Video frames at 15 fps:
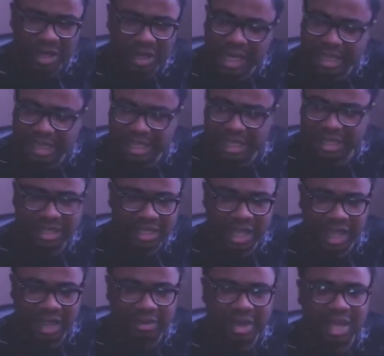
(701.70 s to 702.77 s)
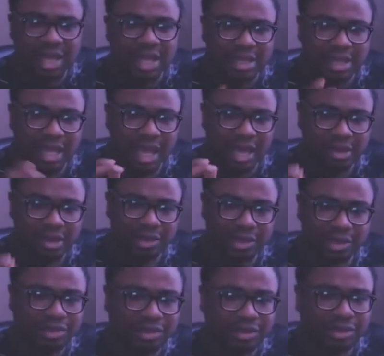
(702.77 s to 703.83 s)
and at the end of the game they had
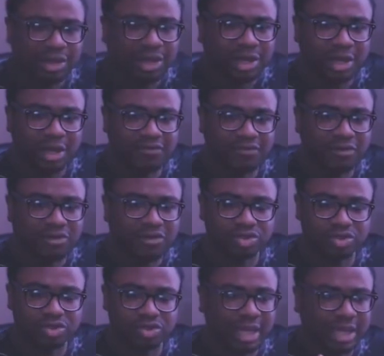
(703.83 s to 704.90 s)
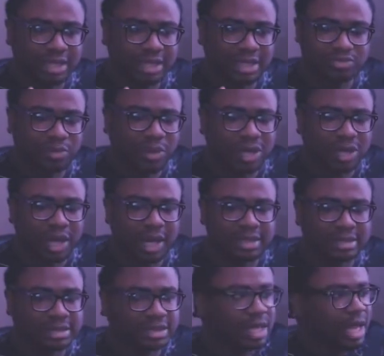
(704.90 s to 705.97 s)
another vocal track at Super Mario
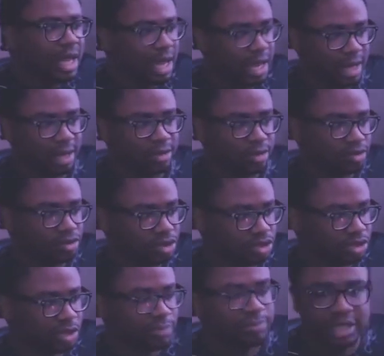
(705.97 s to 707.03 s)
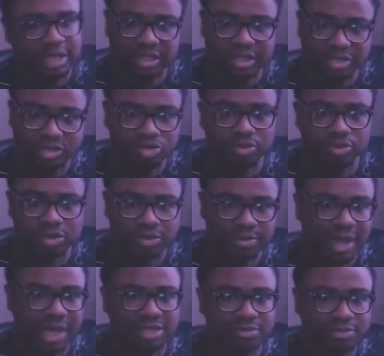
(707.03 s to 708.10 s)
Odyssey, and now they're jumping into Super
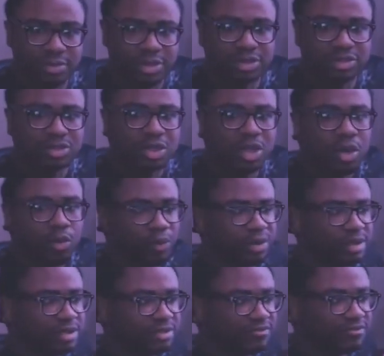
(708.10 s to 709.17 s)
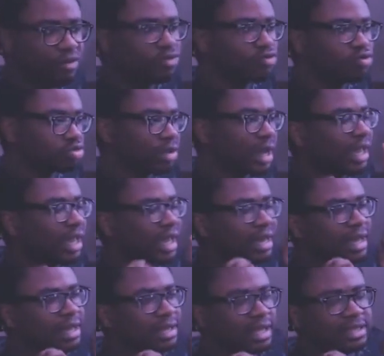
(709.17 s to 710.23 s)
Smash Brothers with this vocal track, and
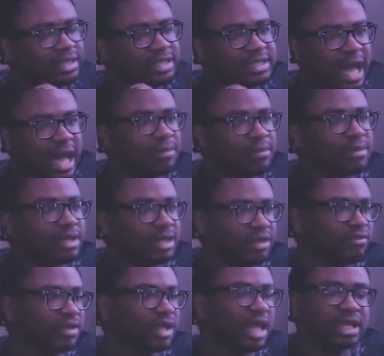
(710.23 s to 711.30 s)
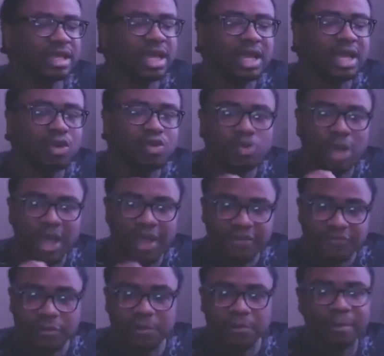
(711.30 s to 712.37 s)
the timing of it. Like,
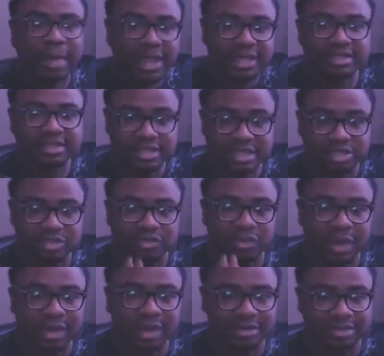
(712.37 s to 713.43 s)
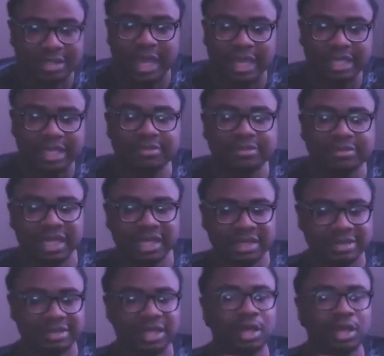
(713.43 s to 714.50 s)
whoever makes these trailers, and I keep saying
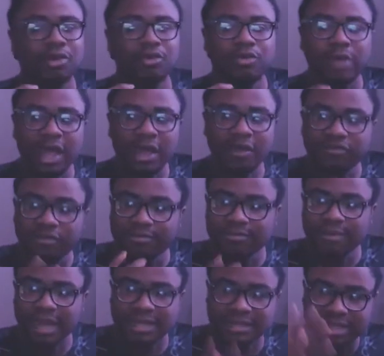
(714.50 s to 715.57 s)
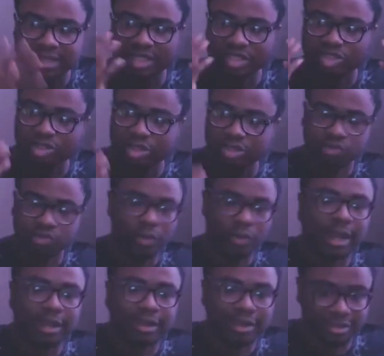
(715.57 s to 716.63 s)
this, whoever makes these
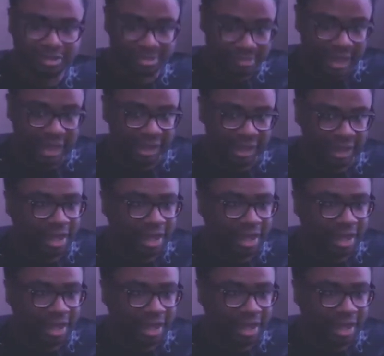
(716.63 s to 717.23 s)
trailers, man,